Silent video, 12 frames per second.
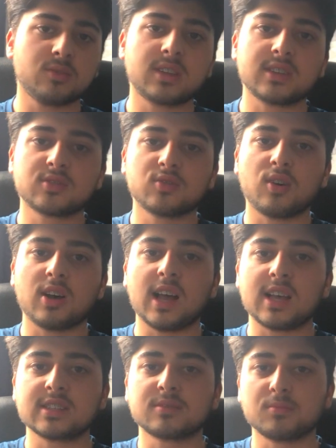There's not
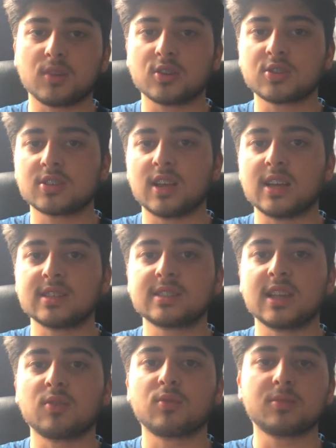as much as
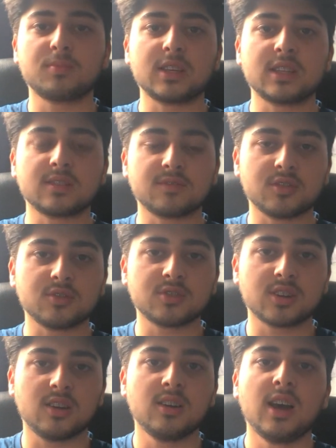there would be in the
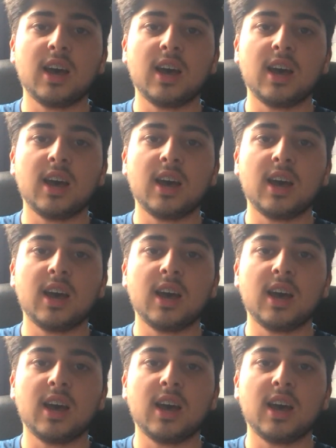future,